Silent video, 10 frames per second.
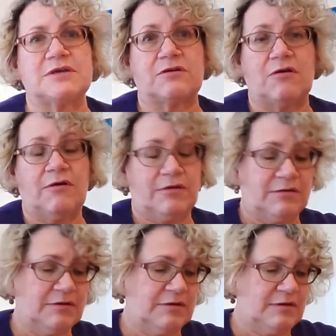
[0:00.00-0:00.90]
I go.
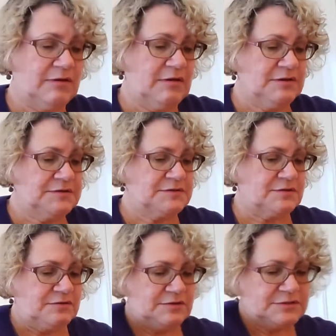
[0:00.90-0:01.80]
So
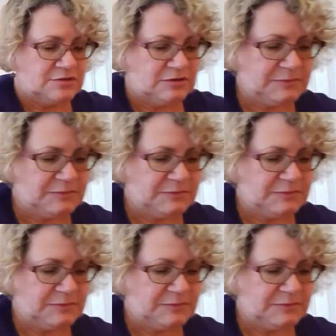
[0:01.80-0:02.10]
it's not going